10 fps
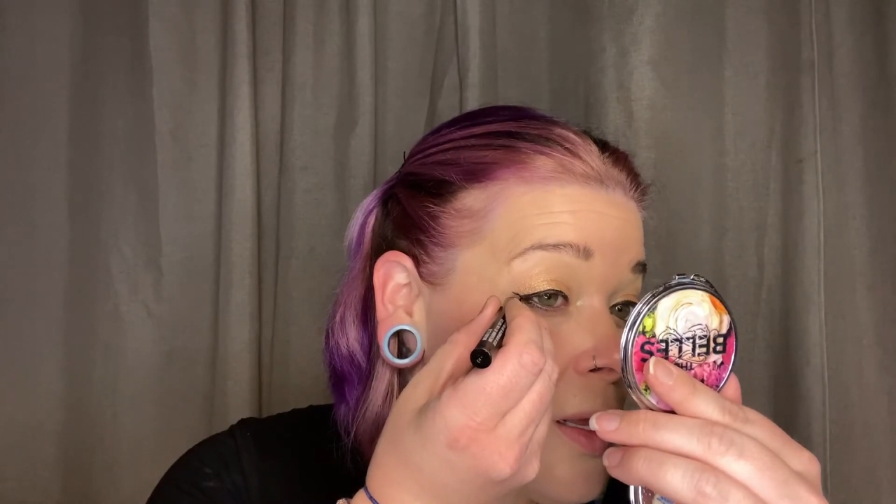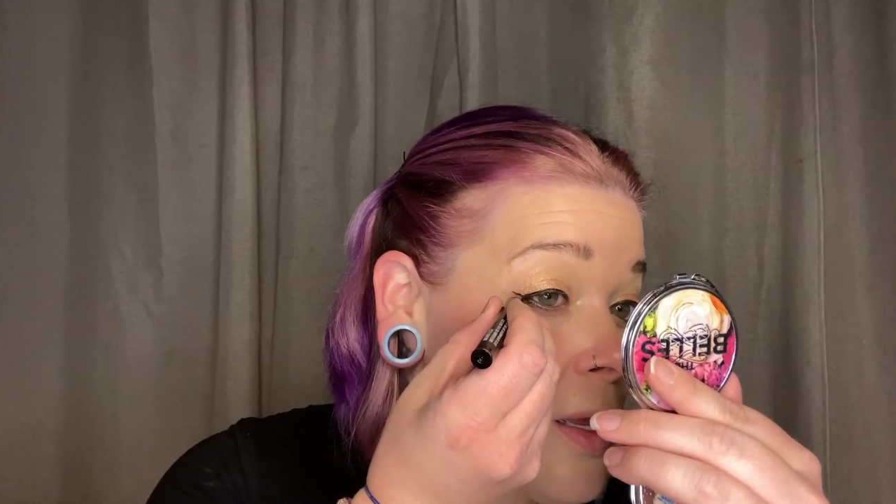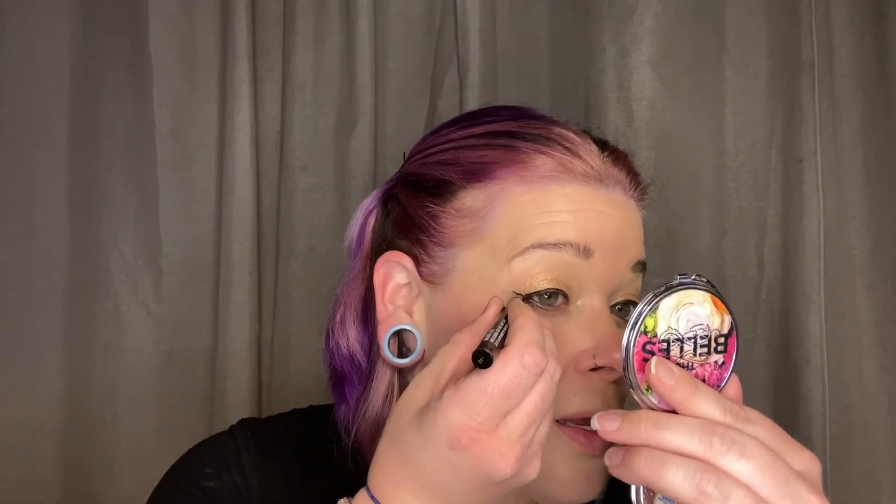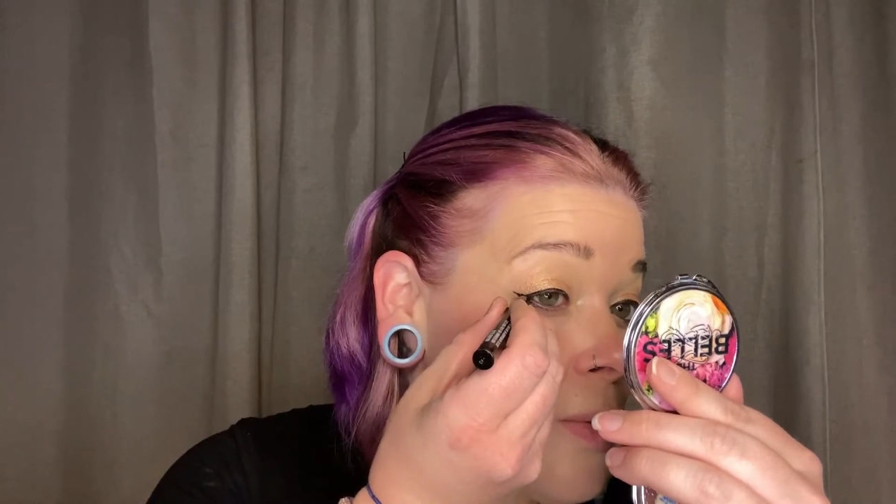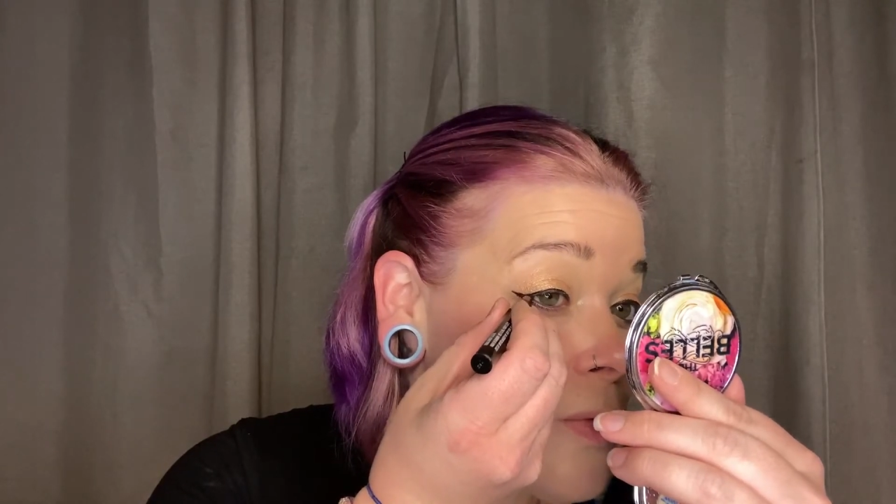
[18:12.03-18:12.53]

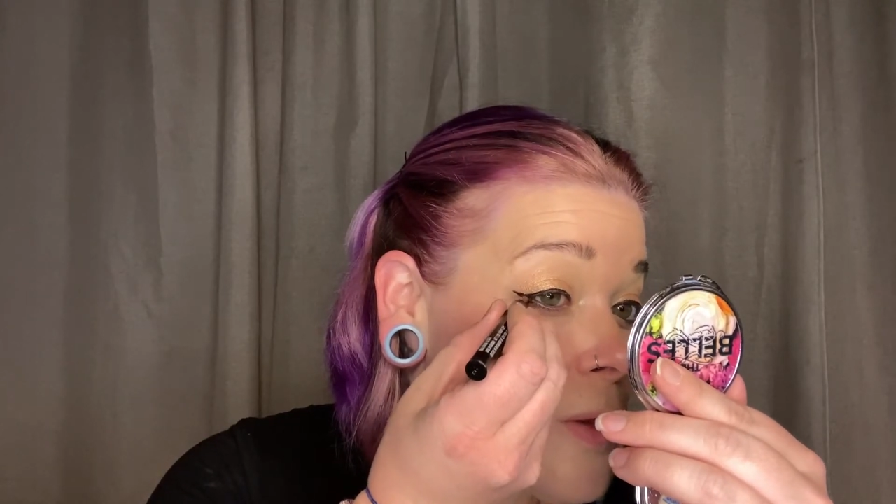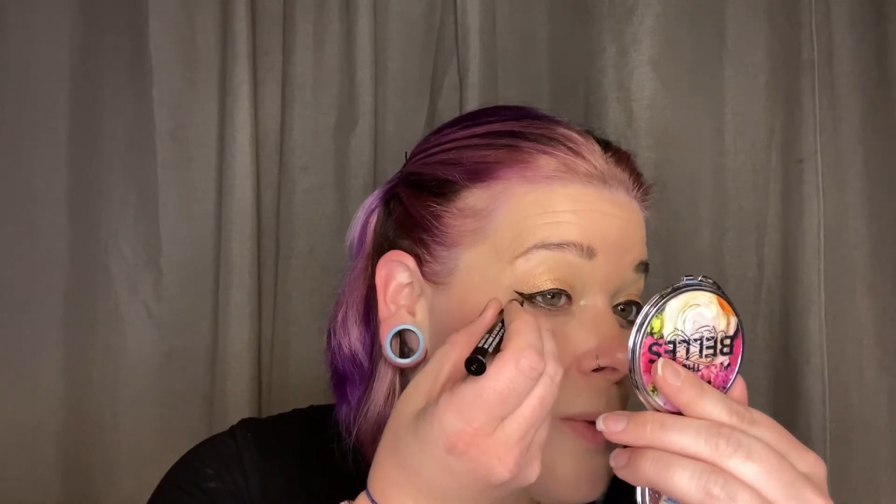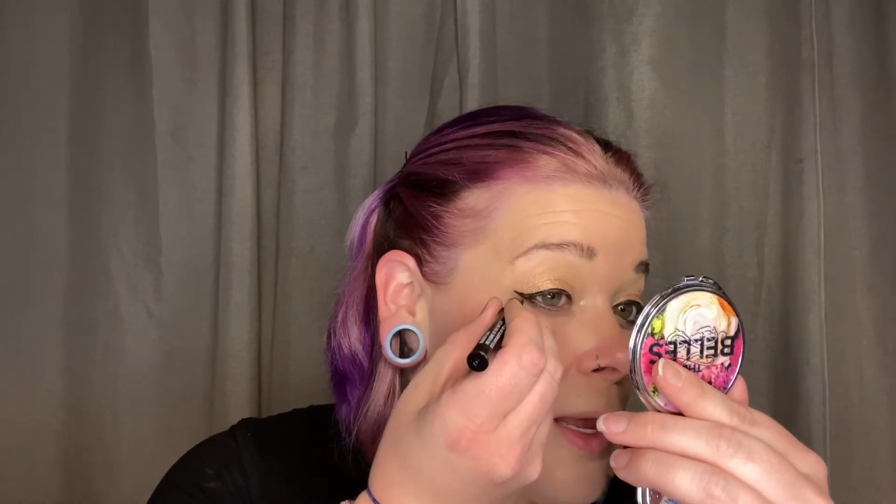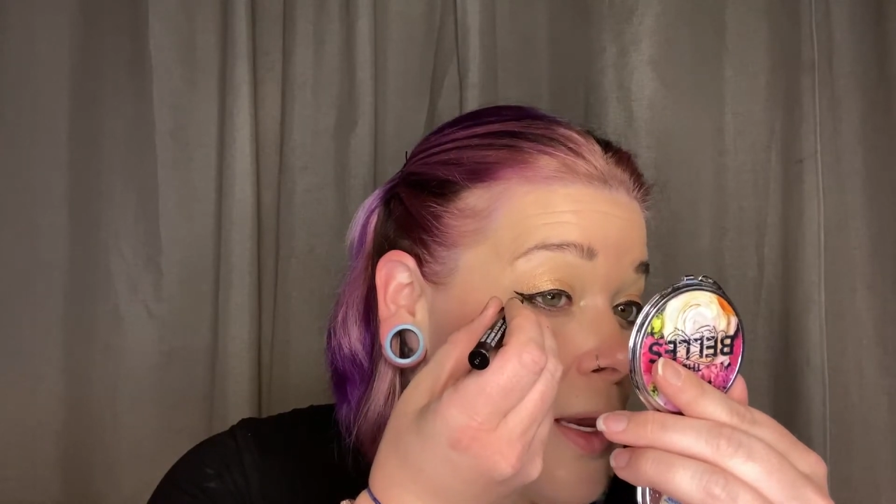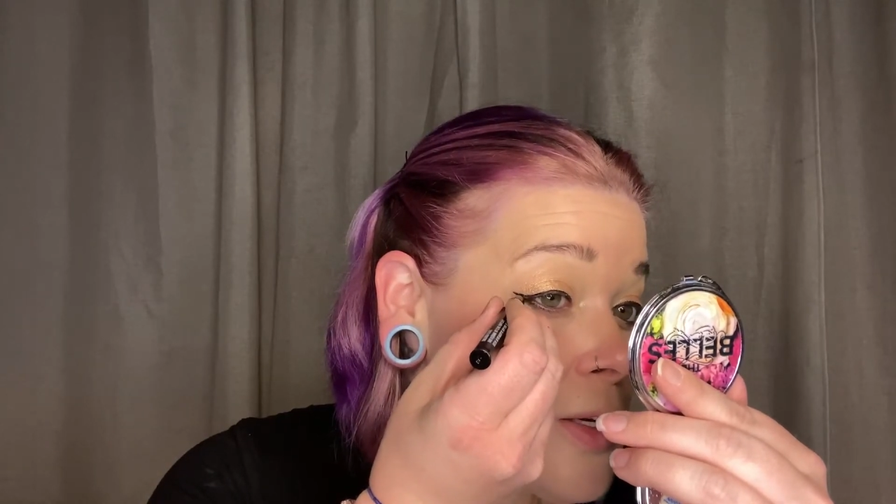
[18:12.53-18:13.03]
I was so
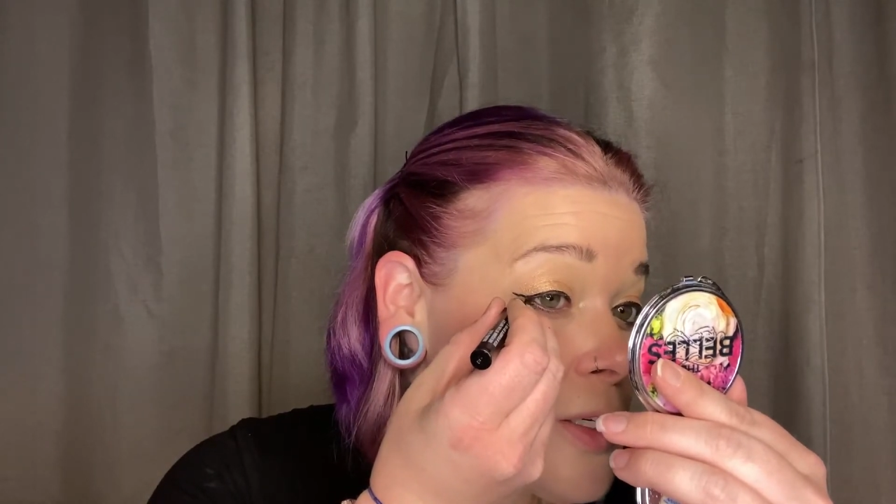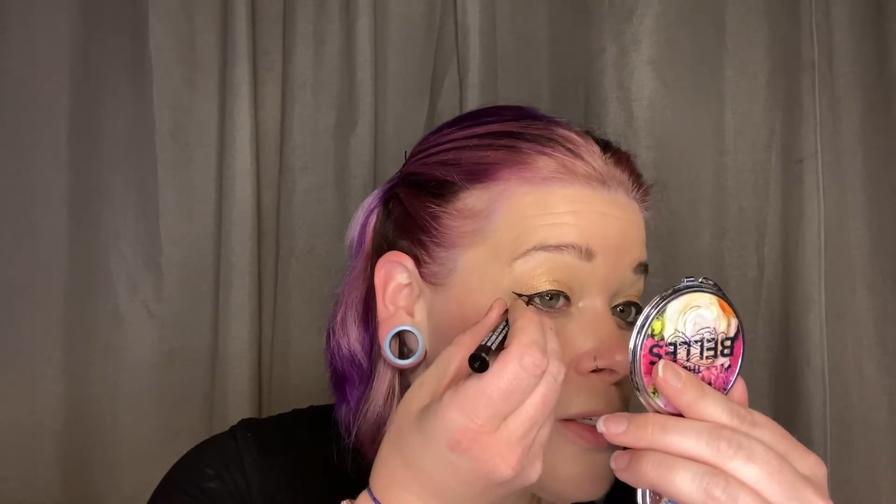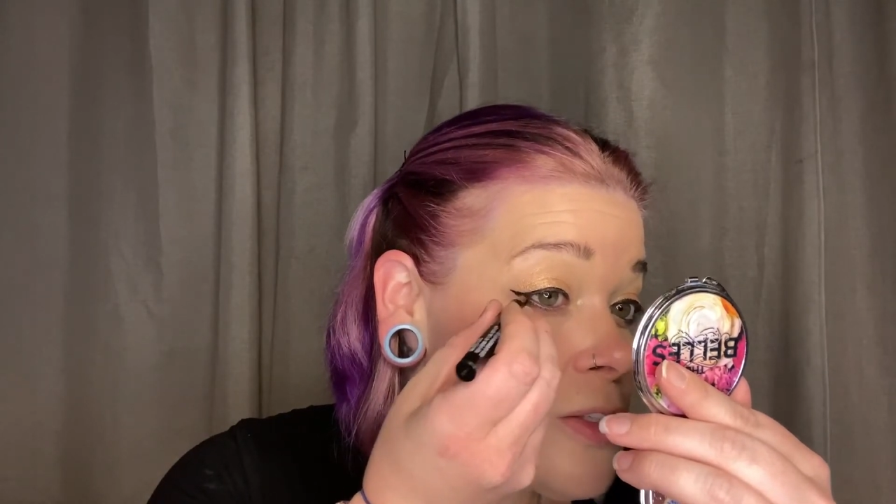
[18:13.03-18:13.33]
anxious